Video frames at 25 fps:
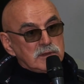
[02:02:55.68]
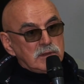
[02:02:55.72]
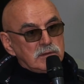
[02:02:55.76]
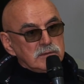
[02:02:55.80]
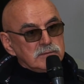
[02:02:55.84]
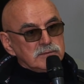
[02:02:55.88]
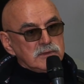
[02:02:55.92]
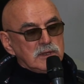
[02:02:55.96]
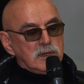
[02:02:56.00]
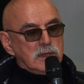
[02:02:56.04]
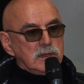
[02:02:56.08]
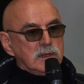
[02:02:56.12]

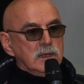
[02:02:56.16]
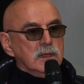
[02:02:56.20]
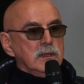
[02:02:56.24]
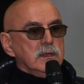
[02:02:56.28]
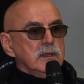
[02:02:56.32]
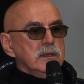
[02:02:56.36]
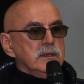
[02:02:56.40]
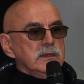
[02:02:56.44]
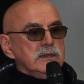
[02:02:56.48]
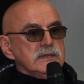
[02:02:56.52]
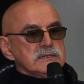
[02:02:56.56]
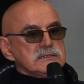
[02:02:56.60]
in
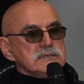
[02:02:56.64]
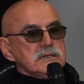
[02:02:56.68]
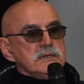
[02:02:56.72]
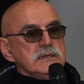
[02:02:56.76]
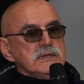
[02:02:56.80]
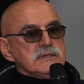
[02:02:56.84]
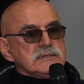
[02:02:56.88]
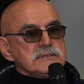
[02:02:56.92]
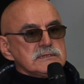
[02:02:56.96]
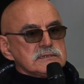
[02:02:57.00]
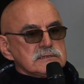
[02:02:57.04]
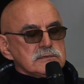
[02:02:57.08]

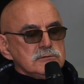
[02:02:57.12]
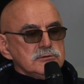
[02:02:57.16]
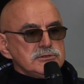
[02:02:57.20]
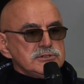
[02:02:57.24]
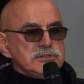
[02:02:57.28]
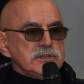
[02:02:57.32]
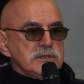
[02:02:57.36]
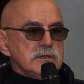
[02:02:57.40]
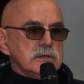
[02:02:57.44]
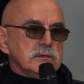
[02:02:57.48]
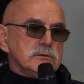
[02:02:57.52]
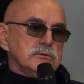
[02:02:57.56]
um,
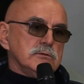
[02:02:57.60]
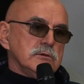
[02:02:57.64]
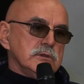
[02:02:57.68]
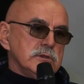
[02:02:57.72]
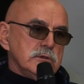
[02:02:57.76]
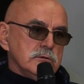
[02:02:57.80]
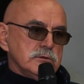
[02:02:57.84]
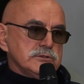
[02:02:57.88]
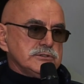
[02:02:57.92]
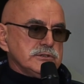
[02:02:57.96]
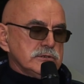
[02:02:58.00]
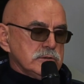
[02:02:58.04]

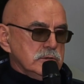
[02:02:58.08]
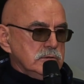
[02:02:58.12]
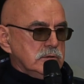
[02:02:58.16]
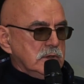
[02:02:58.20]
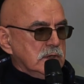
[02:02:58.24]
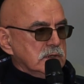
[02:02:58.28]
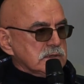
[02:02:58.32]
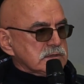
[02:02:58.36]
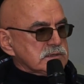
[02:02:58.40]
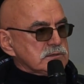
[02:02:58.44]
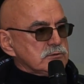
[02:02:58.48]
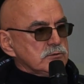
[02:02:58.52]
uh, in,
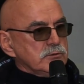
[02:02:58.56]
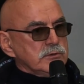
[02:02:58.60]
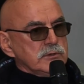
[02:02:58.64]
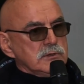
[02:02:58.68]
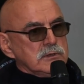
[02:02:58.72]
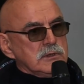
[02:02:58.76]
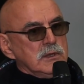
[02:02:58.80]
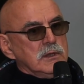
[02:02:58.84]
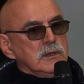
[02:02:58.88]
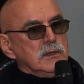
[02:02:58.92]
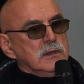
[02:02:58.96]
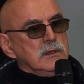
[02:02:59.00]
in, the, in the
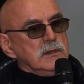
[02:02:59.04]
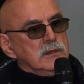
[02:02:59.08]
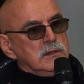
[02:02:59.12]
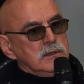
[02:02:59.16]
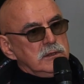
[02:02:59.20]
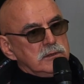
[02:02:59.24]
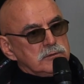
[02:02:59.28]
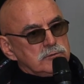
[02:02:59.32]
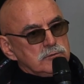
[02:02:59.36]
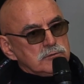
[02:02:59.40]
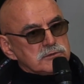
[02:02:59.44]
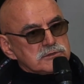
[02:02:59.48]
in the
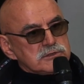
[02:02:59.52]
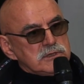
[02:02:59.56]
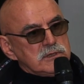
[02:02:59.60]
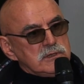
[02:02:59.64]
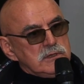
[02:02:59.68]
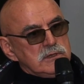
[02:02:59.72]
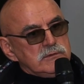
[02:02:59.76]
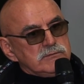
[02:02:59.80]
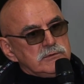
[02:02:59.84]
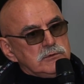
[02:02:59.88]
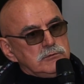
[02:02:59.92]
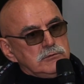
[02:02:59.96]

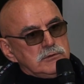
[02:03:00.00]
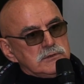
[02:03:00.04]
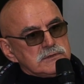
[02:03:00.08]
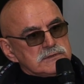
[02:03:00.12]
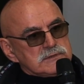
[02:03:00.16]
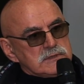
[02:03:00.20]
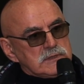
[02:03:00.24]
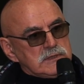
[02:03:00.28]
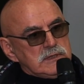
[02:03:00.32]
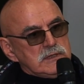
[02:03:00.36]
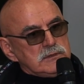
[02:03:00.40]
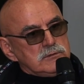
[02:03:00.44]
neighborhood uh,
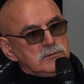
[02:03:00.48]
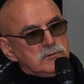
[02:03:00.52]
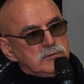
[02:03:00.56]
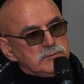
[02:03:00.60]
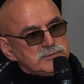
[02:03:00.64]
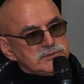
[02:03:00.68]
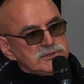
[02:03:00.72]
uh, in